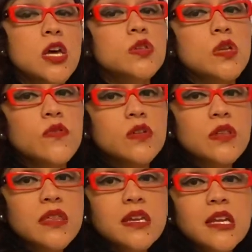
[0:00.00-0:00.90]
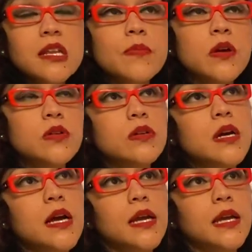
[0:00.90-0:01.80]
So if you're thinking about your
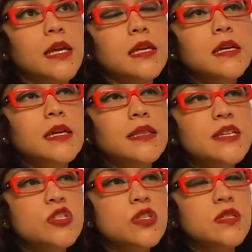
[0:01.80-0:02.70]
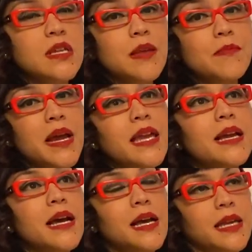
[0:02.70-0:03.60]
kite, let's just say my
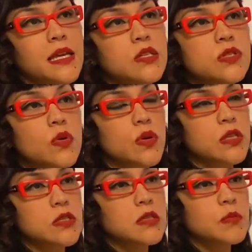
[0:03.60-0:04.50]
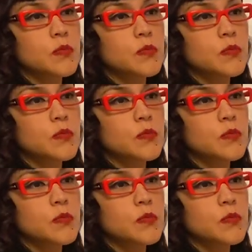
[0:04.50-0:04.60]
kite is going to